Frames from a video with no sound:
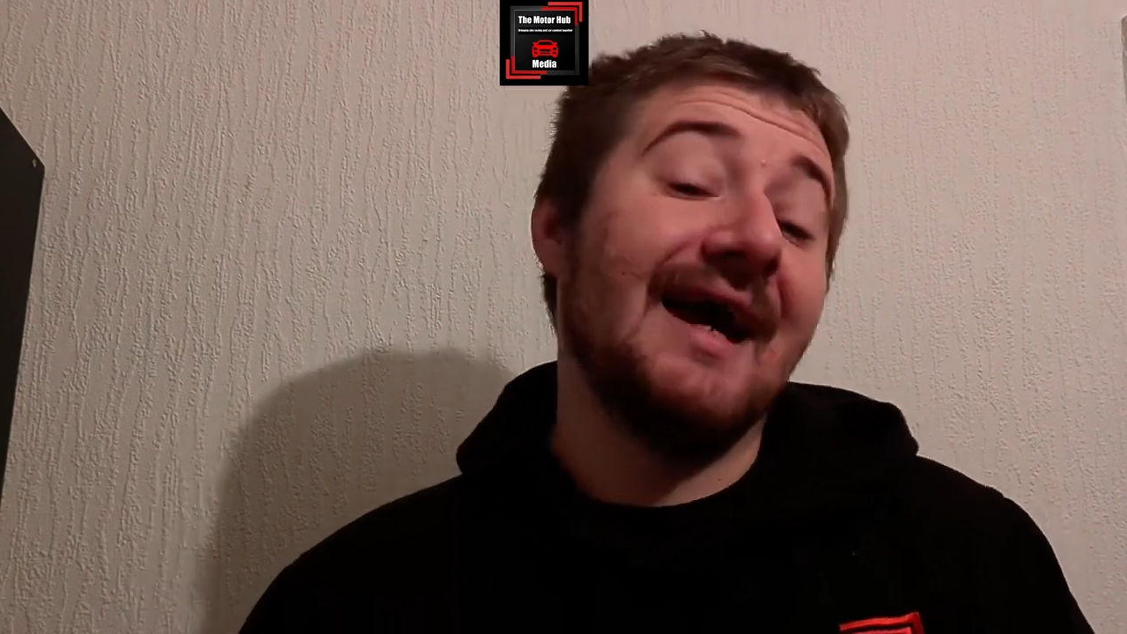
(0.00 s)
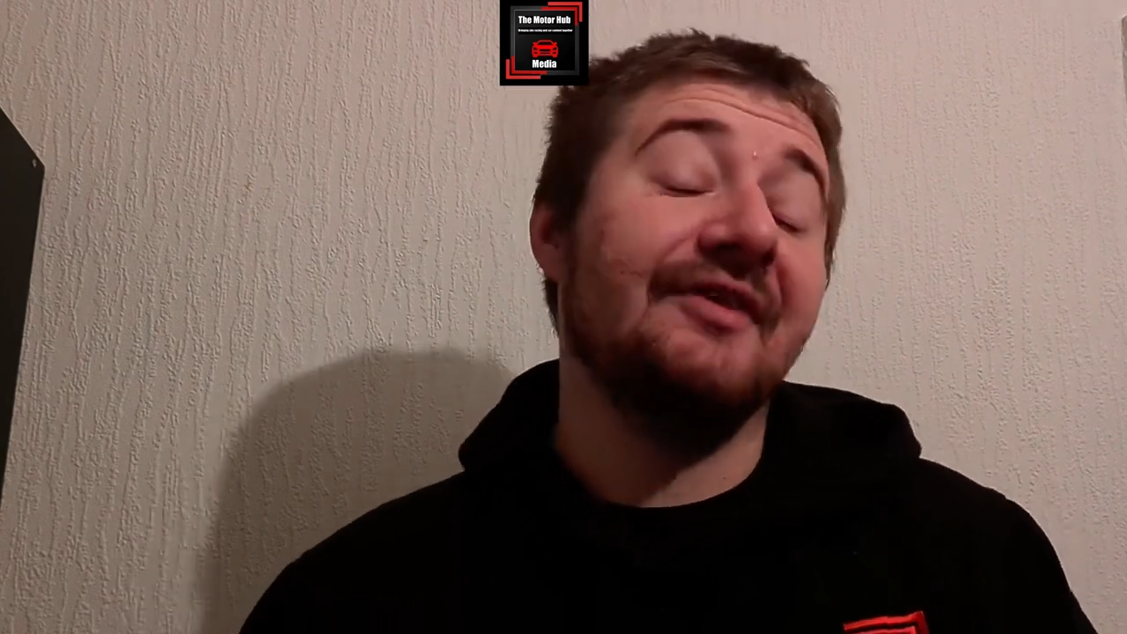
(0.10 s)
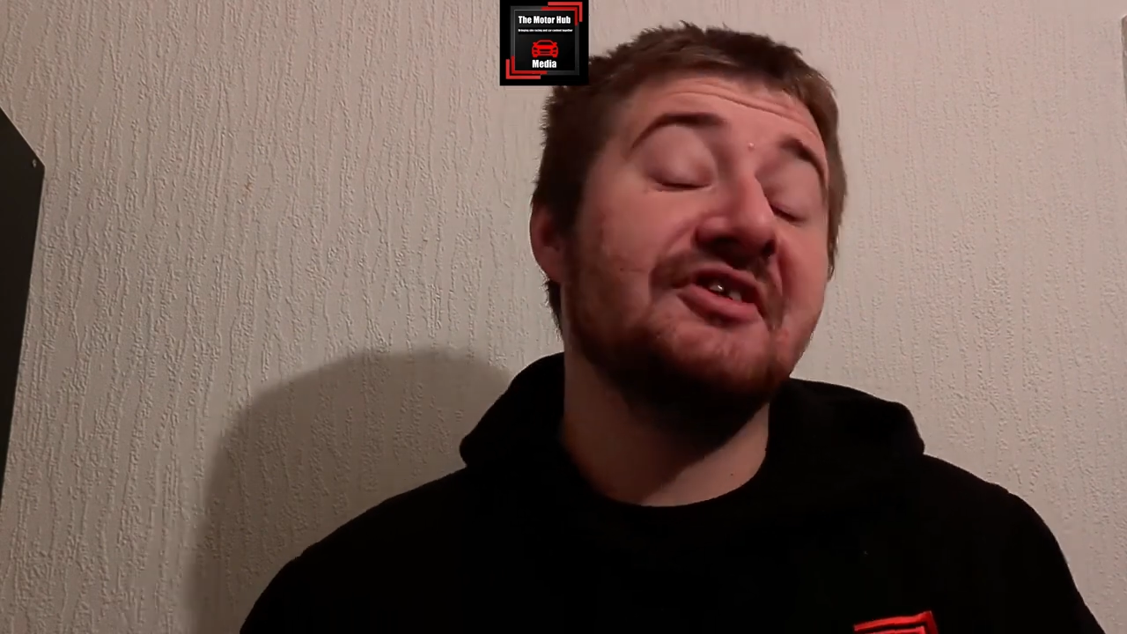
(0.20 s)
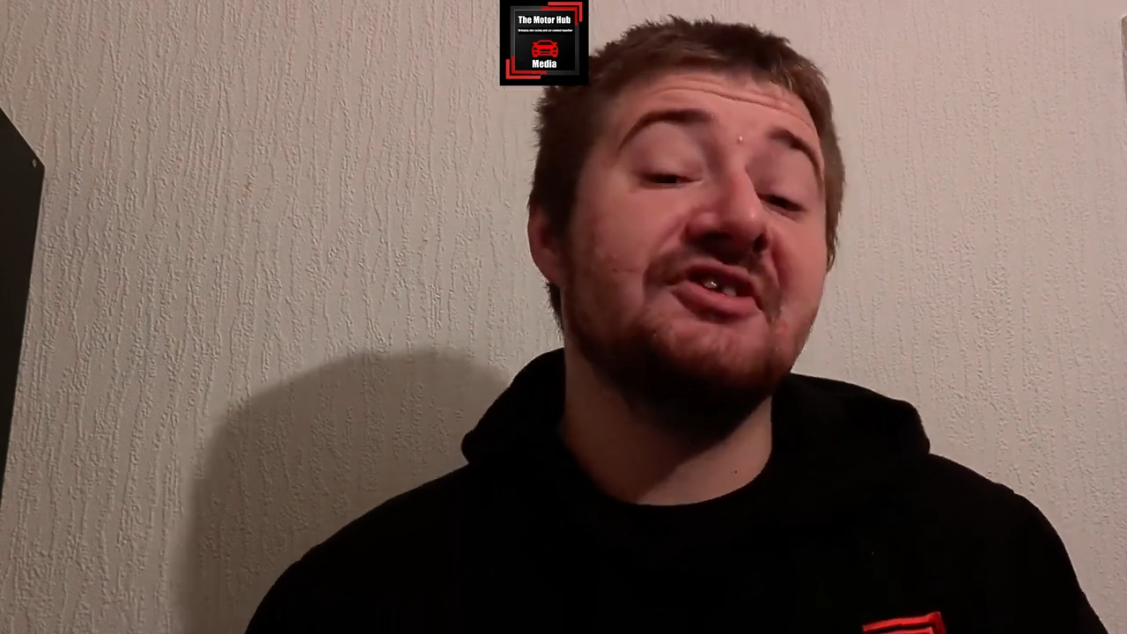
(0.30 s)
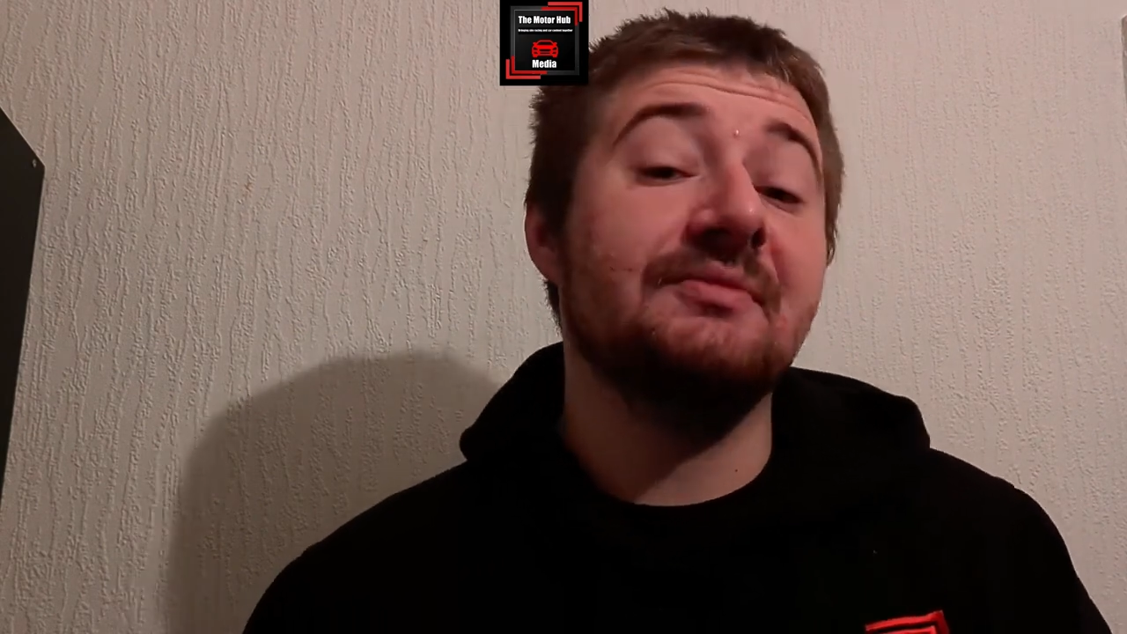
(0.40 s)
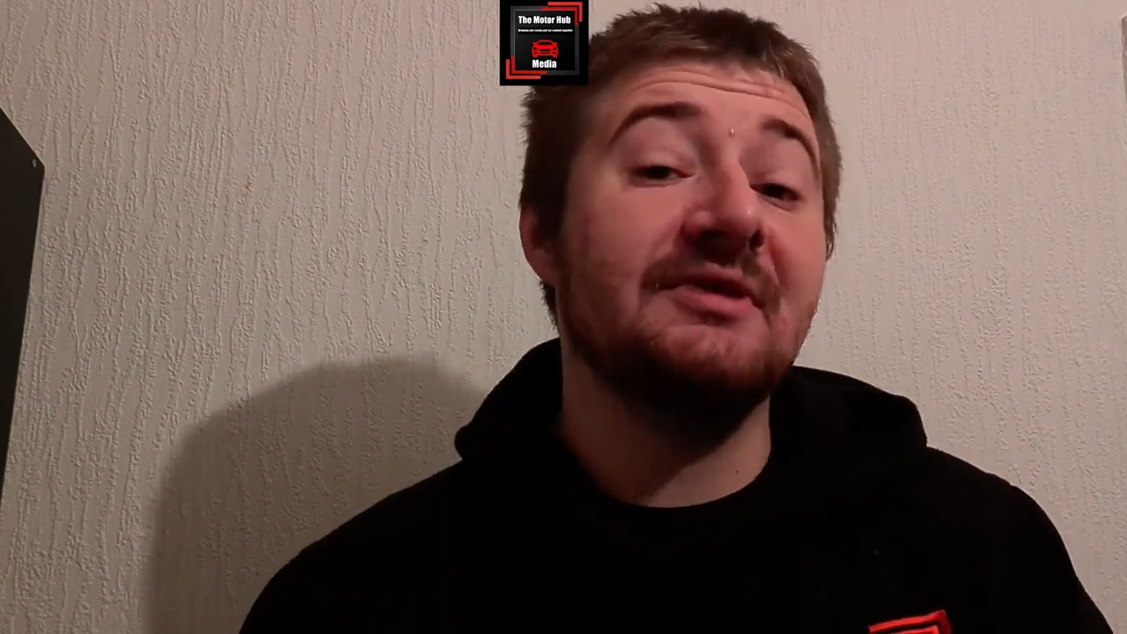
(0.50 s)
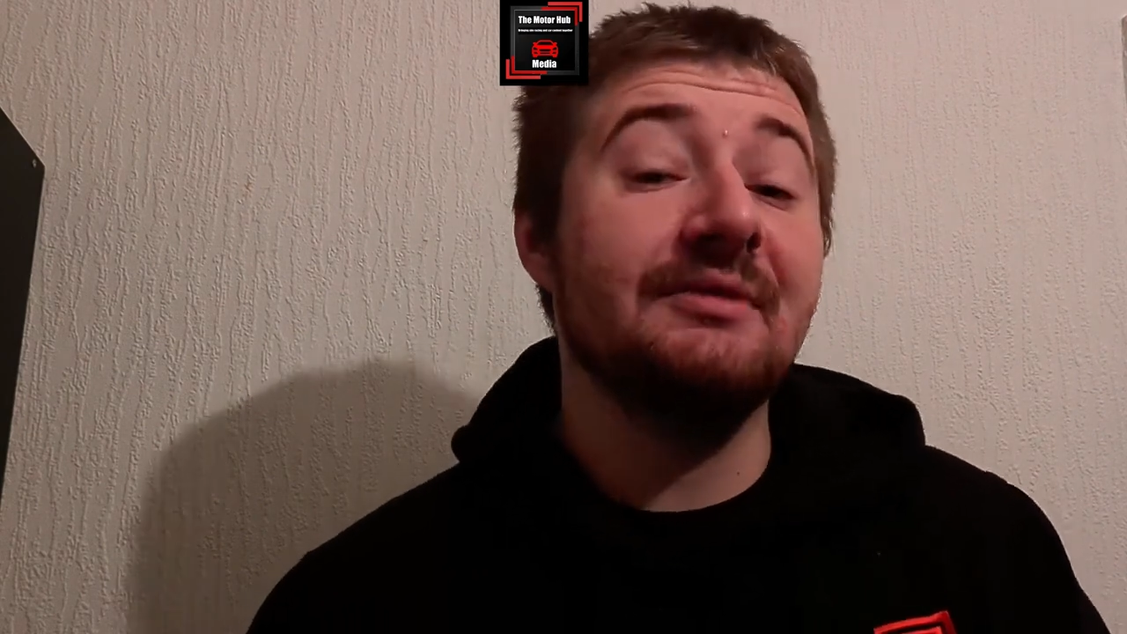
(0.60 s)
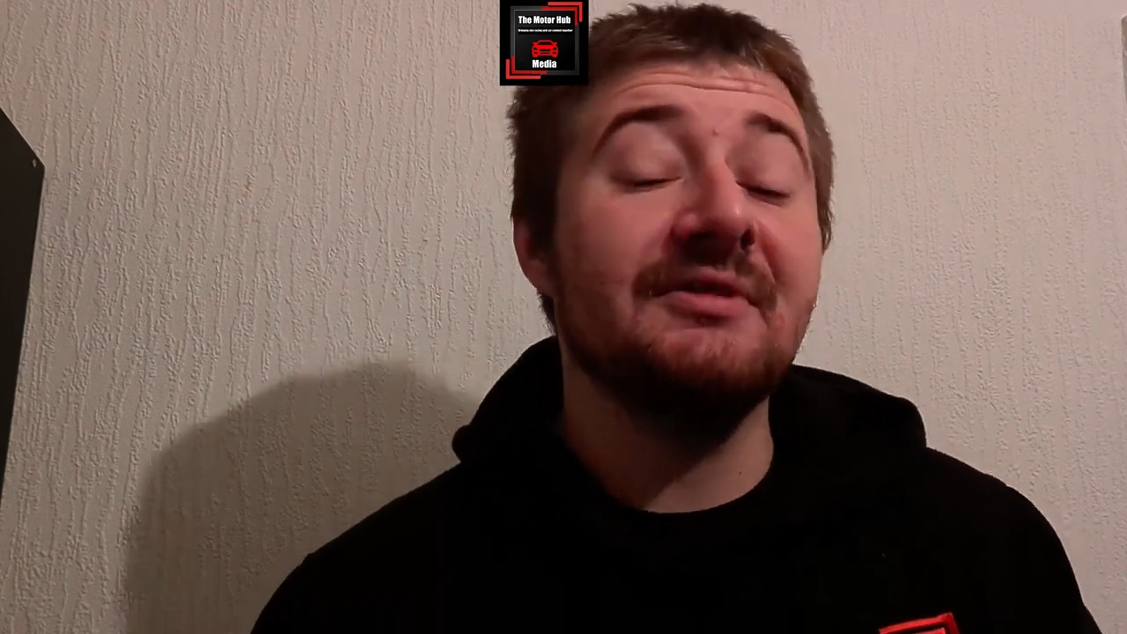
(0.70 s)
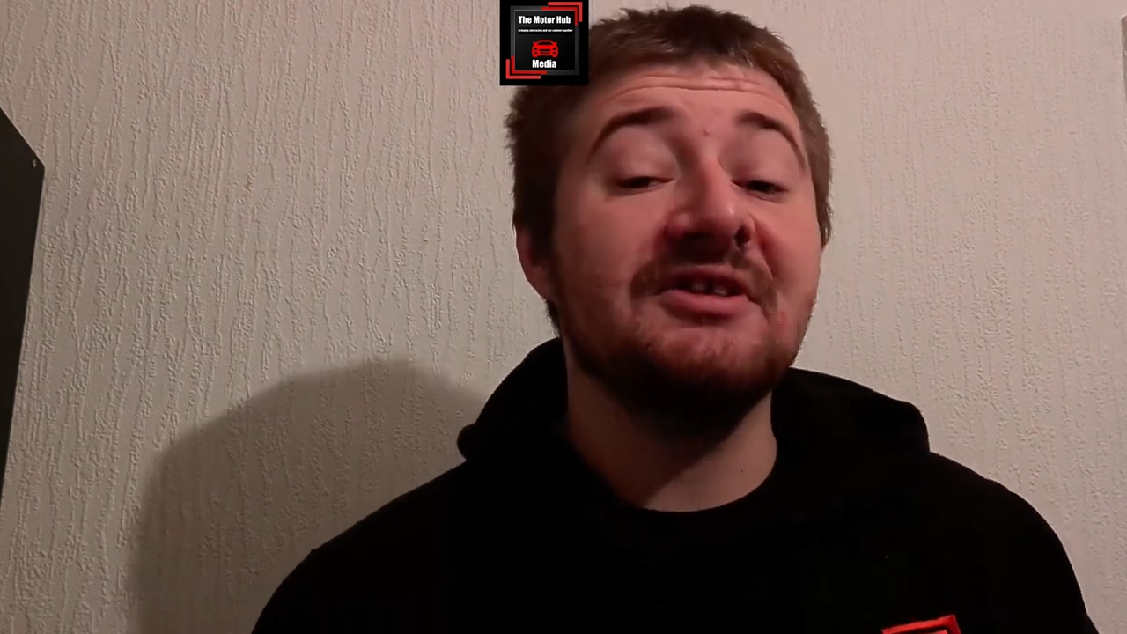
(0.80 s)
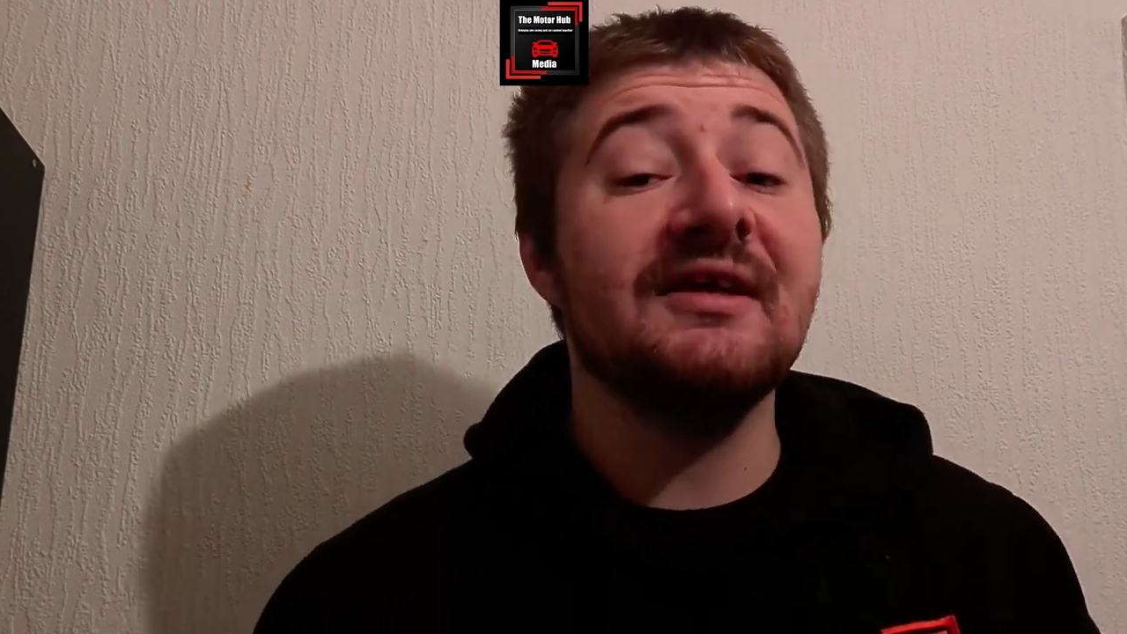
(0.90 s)
and the
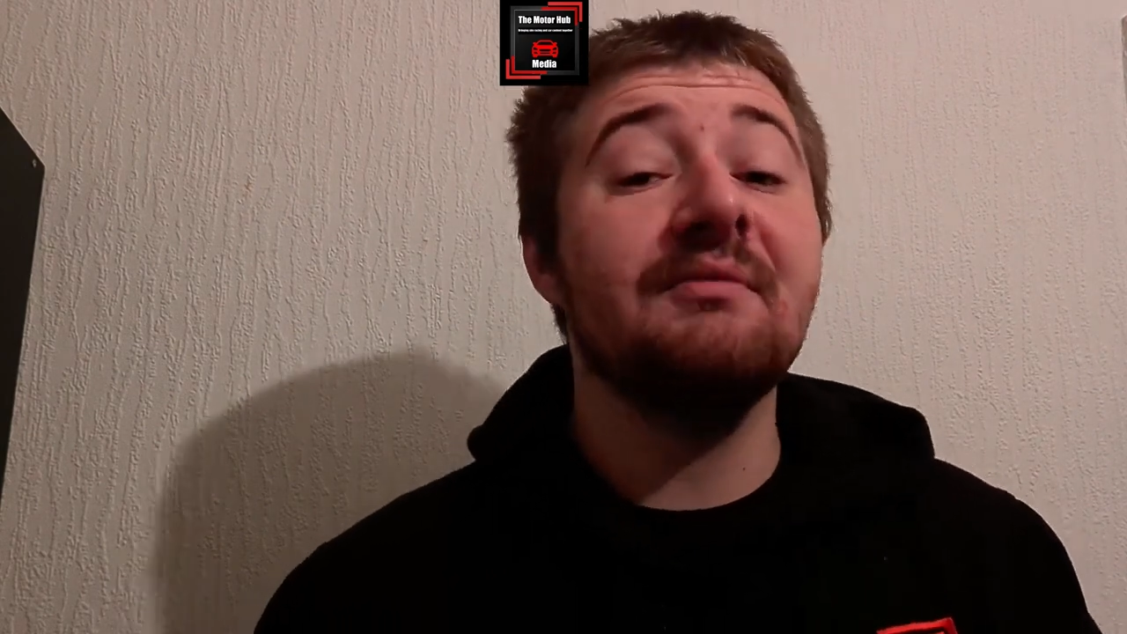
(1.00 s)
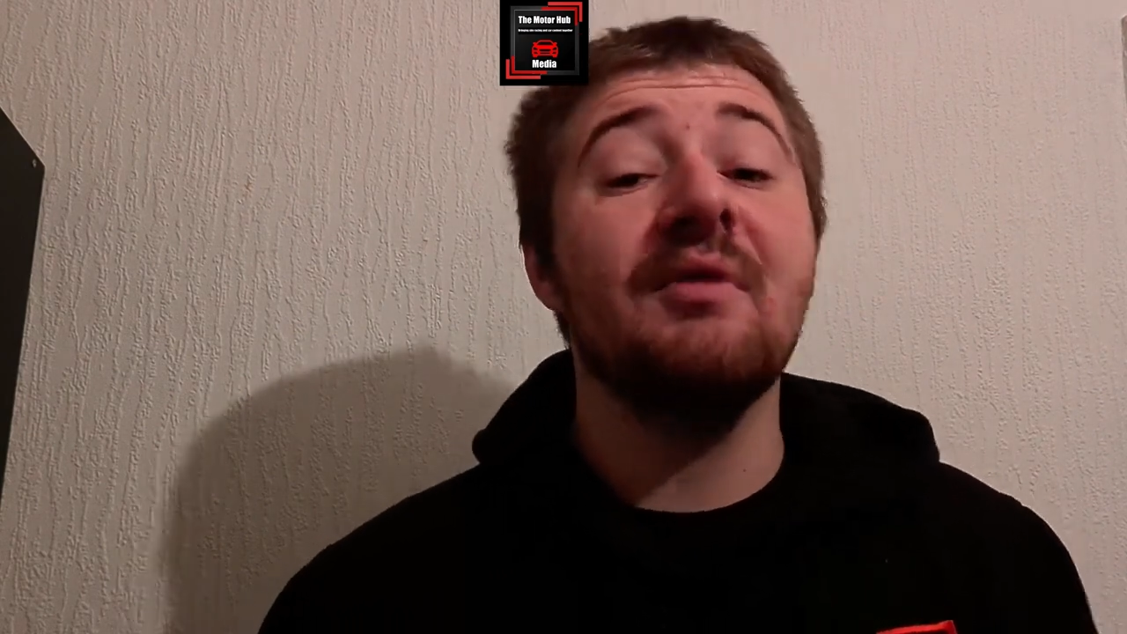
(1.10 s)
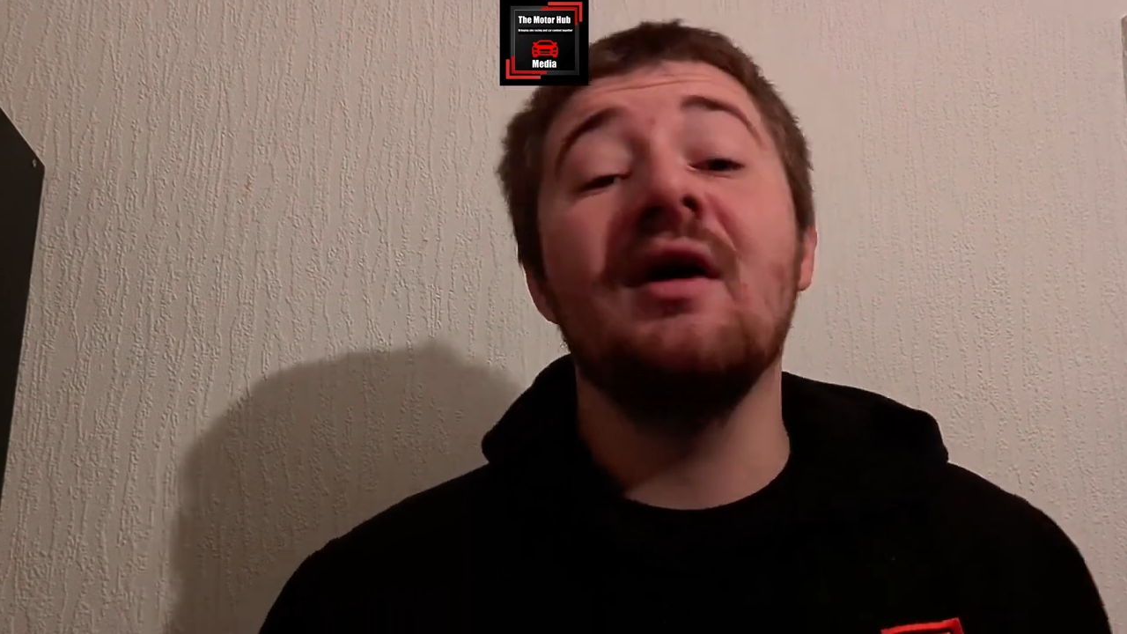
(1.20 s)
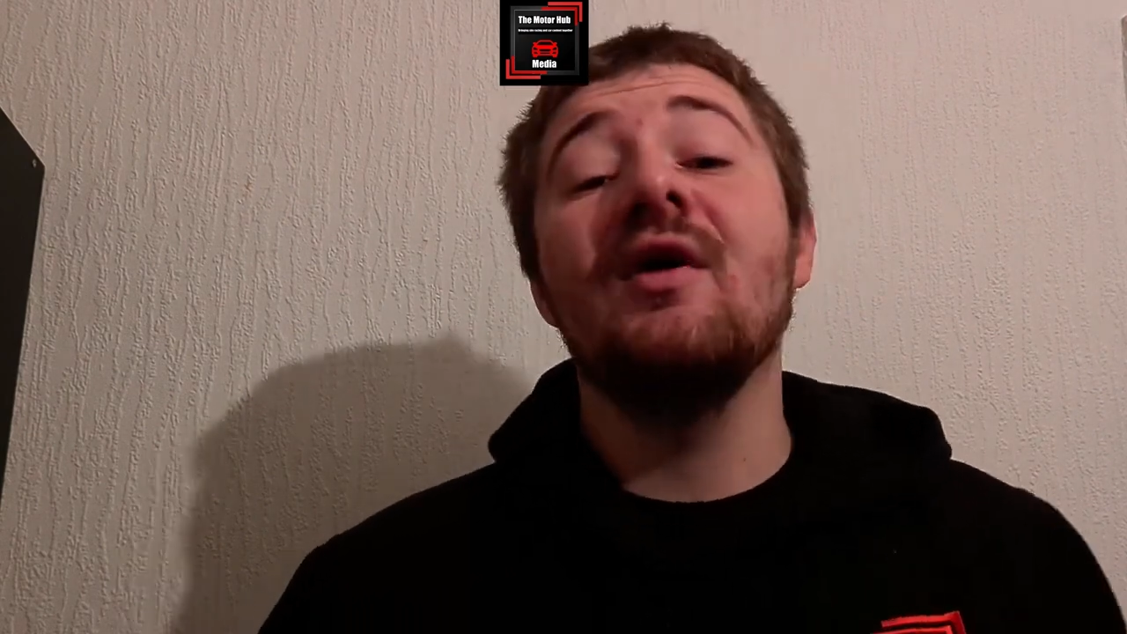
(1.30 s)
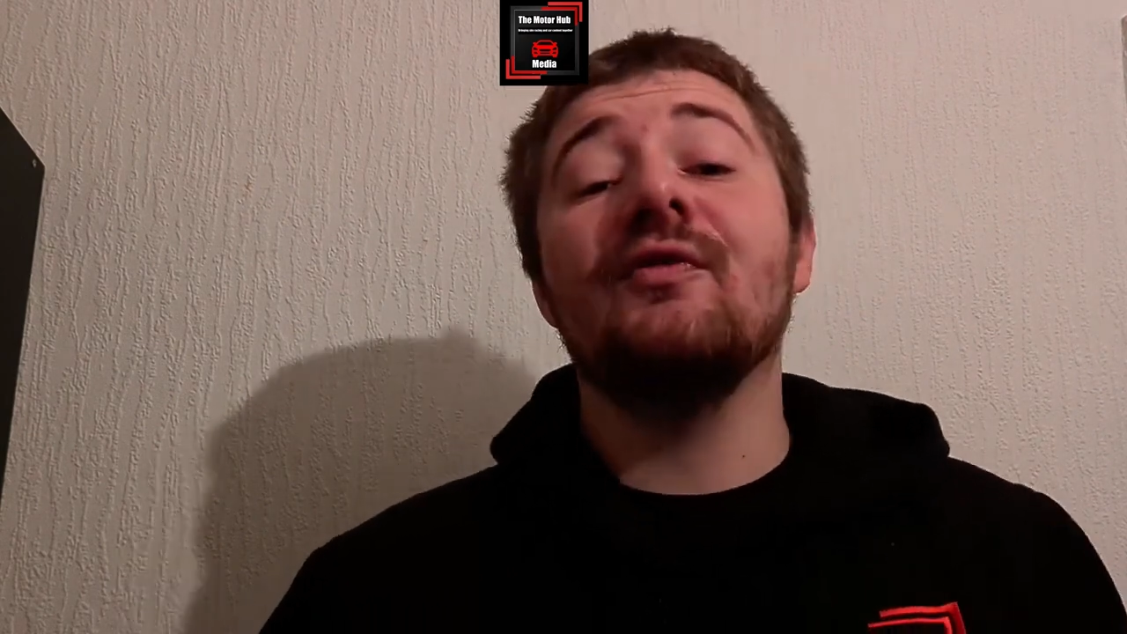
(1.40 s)
SimDemon team